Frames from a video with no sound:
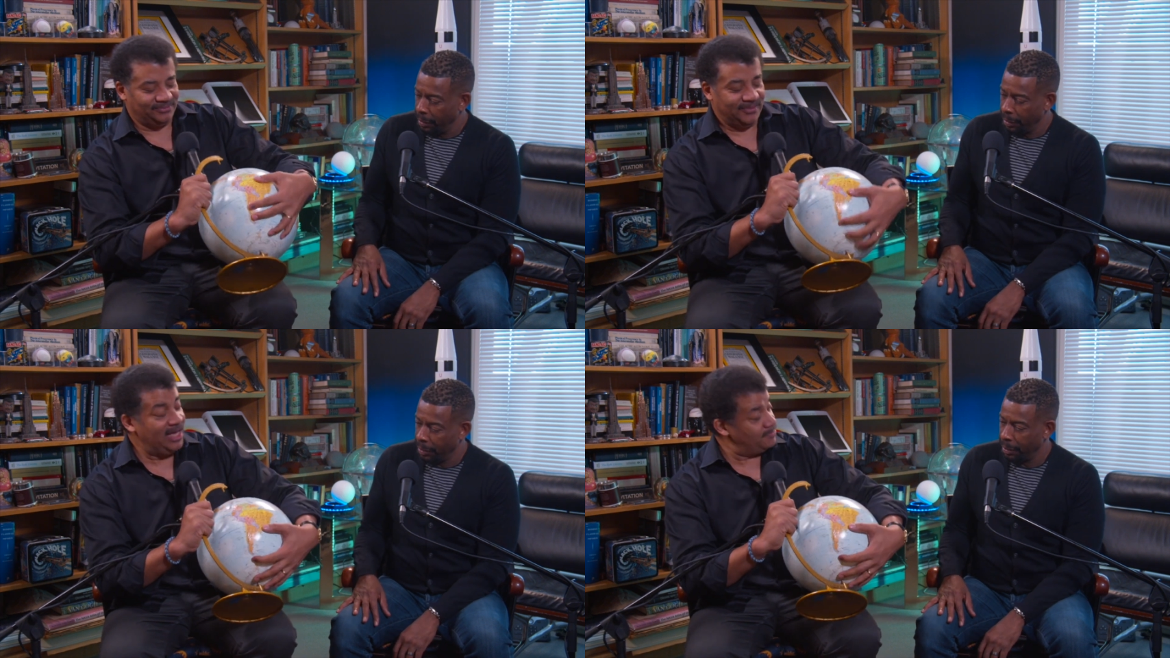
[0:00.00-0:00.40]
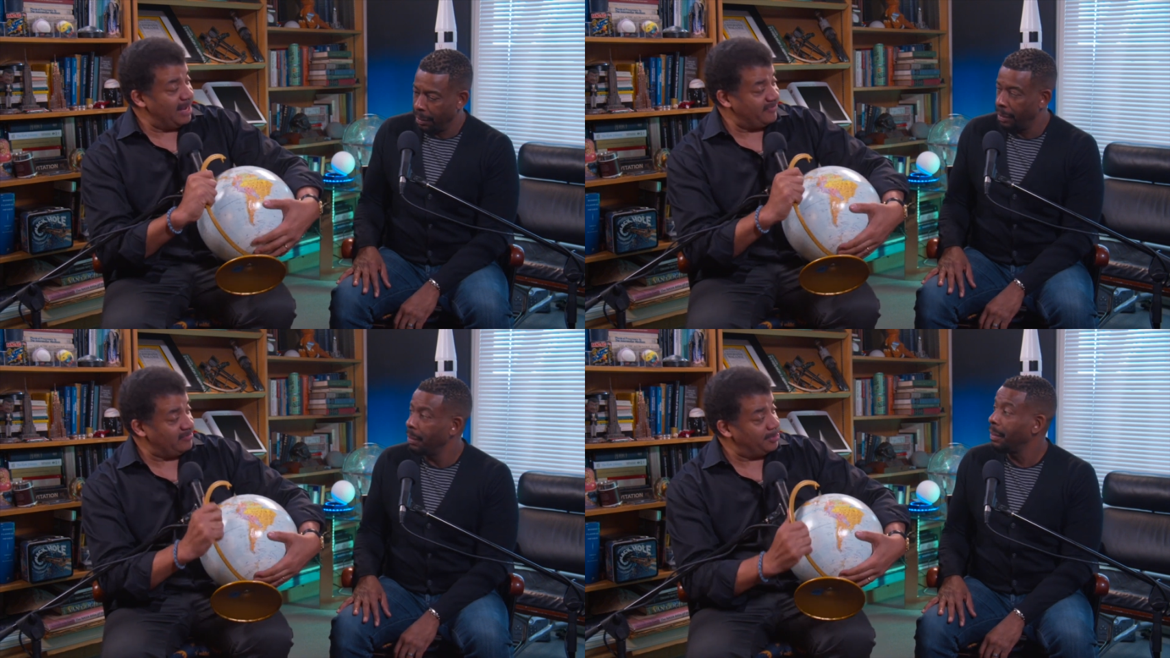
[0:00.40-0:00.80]
Speaker 1: Yeah, it's my
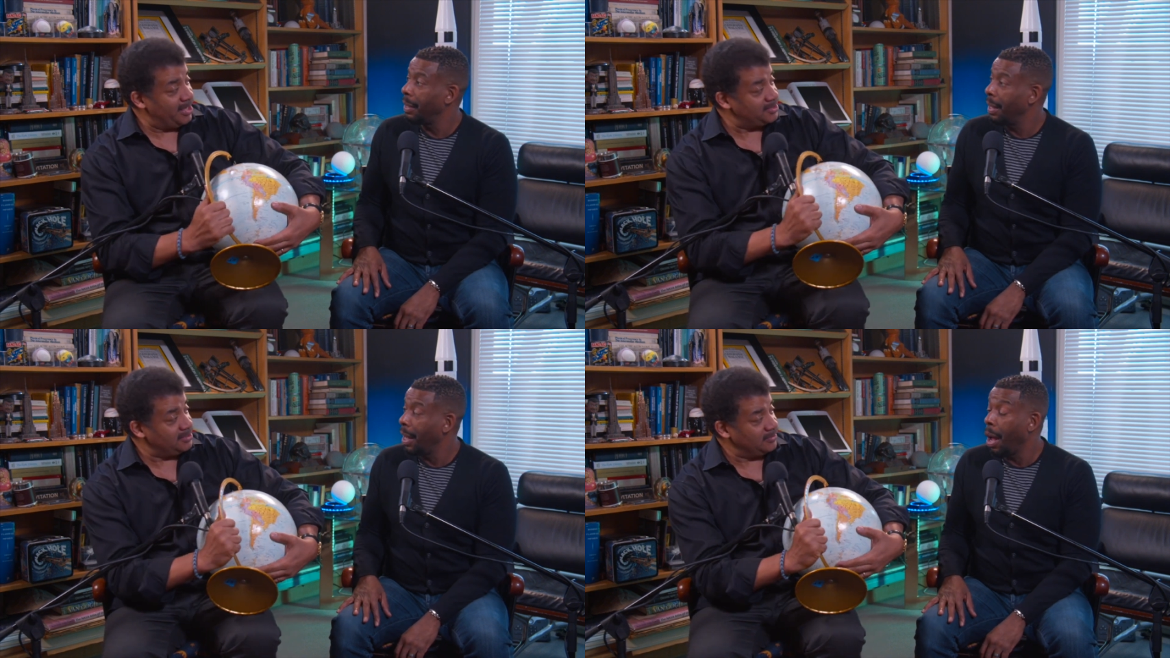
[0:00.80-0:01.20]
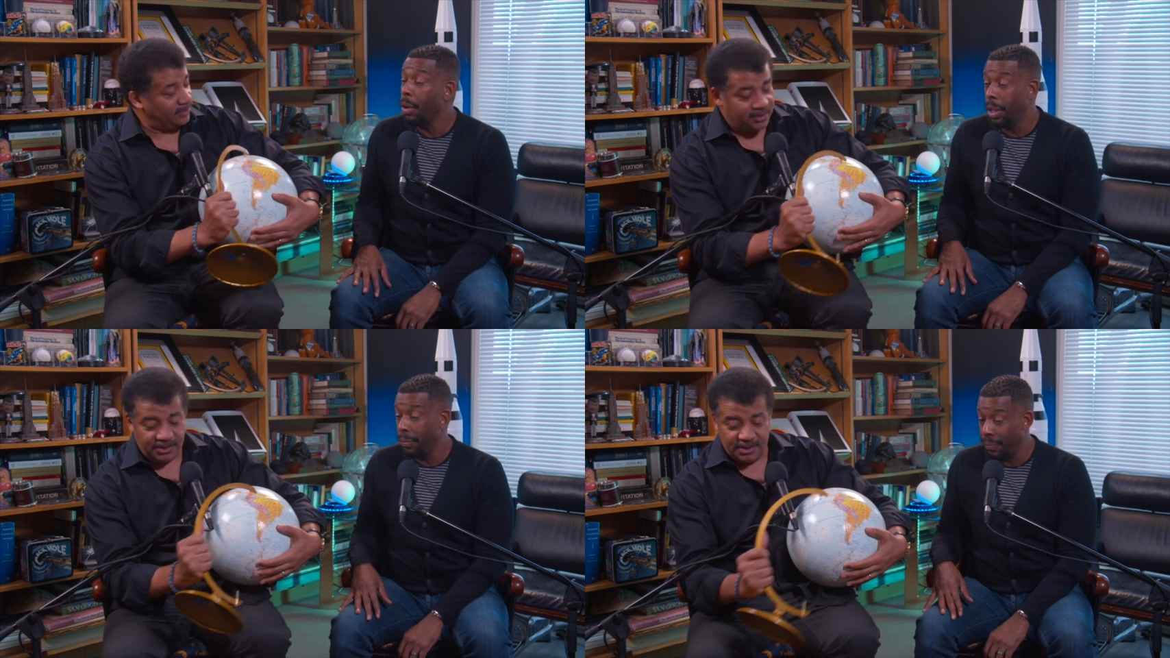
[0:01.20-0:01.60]
favorite planet too. Oh,
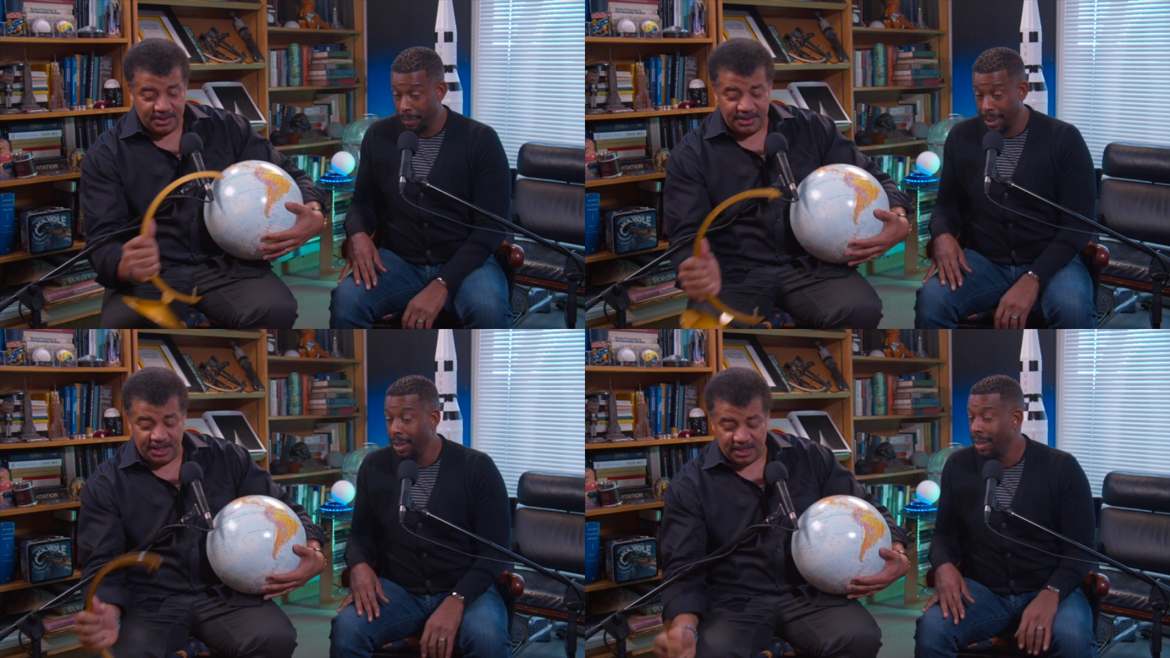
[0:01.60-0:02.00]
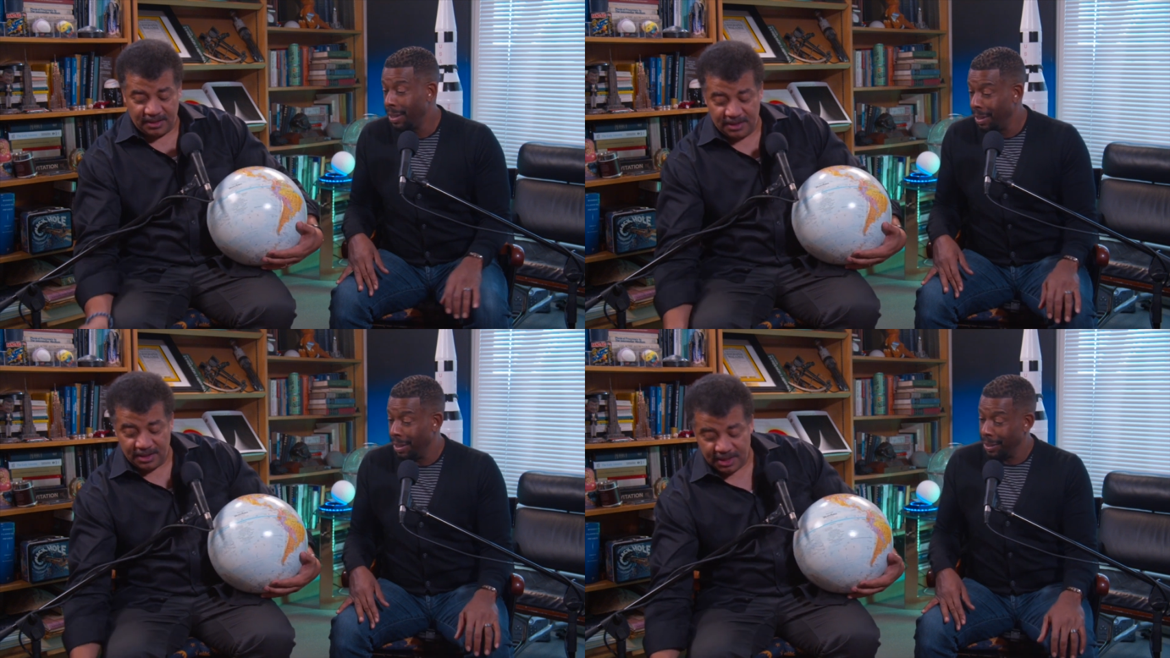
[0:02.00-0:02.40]
good. good. Yeah.